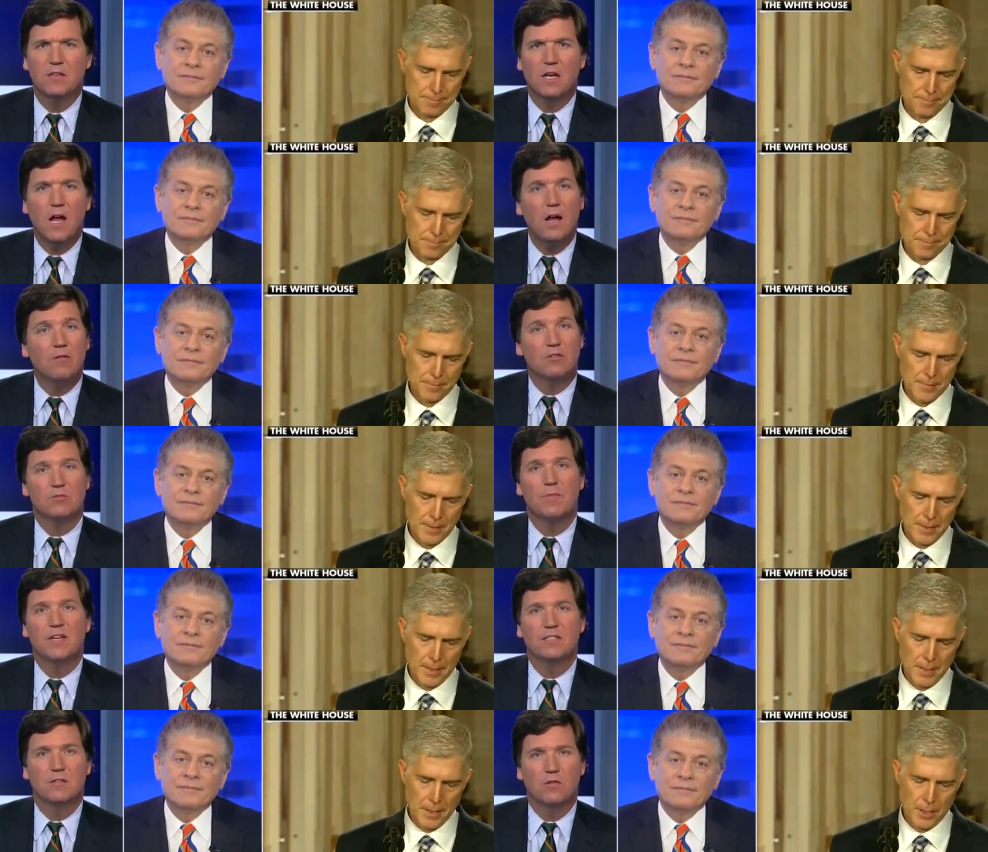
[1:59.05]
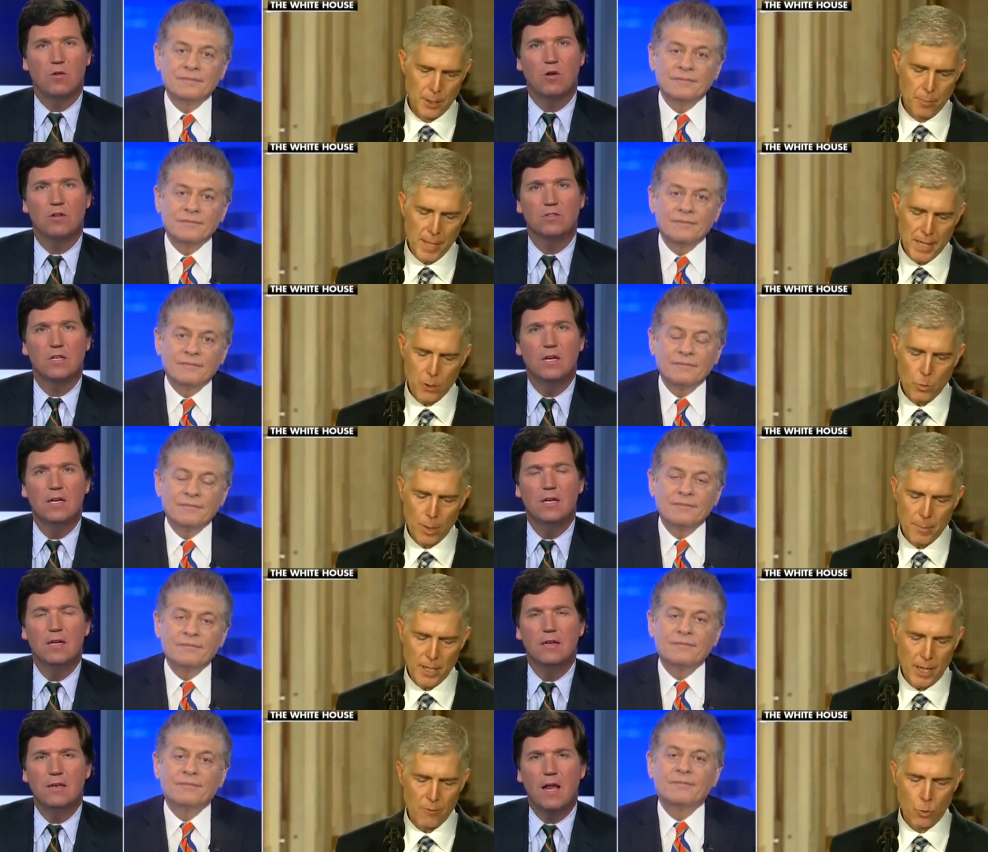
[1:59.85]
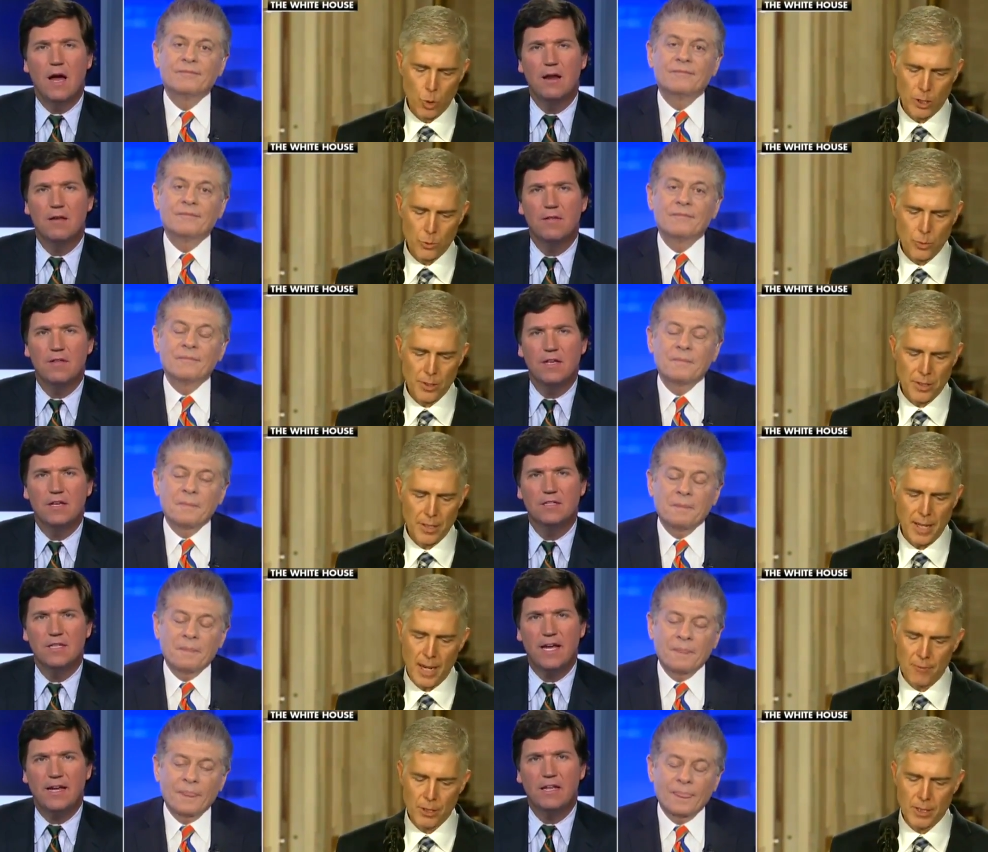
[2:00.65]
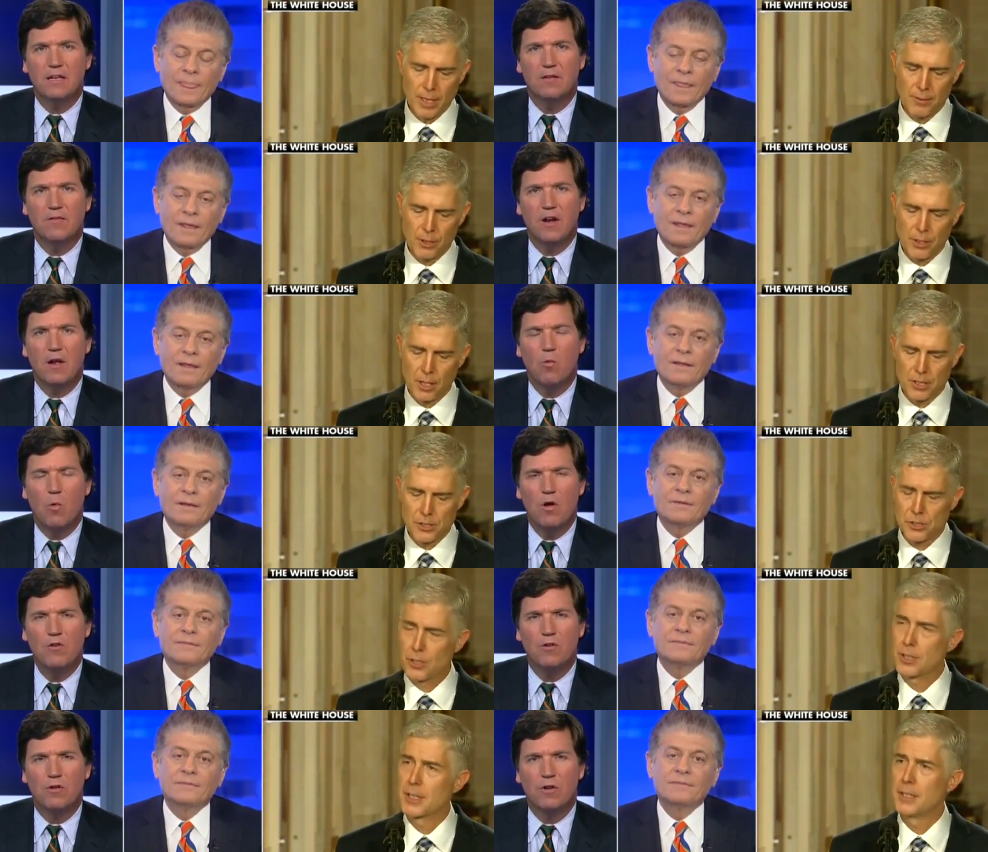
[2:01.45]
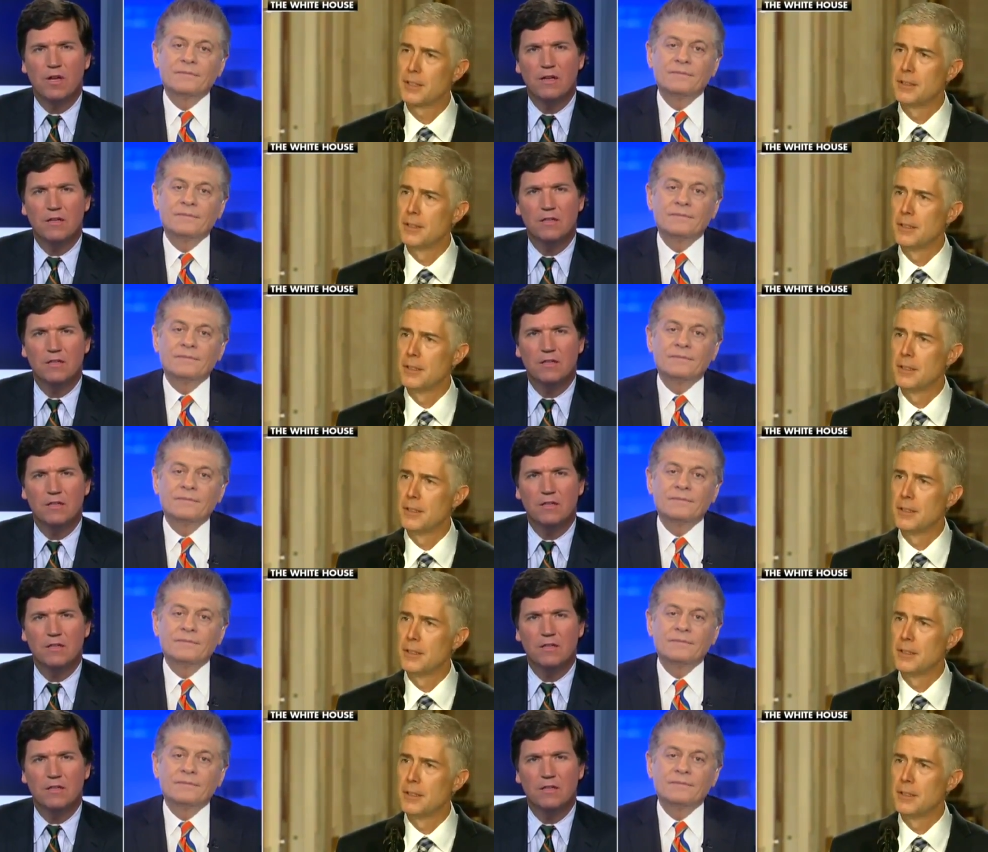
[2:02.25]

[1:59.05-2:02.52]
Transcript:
Speaker 1: that the Congress makes the laws not the executive. And I wonder,